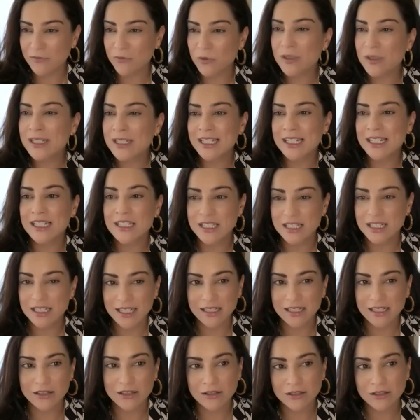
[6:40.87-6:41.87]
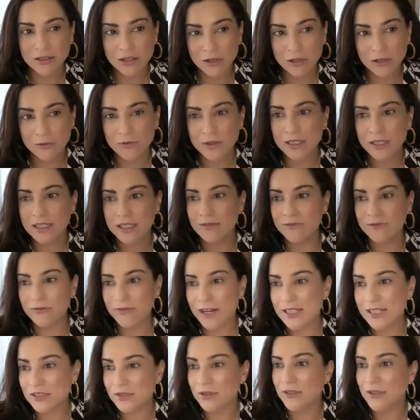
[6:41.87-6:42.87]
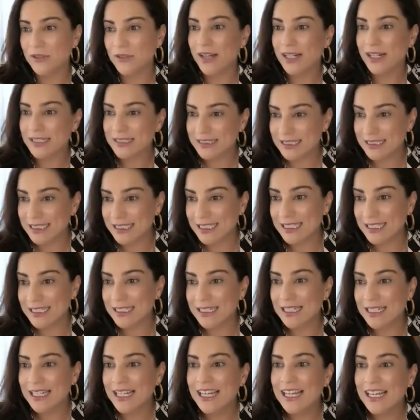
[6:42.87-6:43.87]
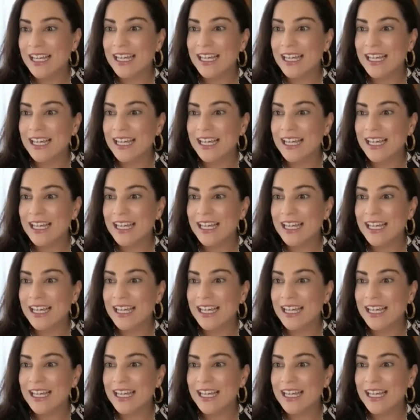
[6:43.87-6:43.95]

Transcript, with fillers: We're going to get into like COVID and Pfizer and the vaccine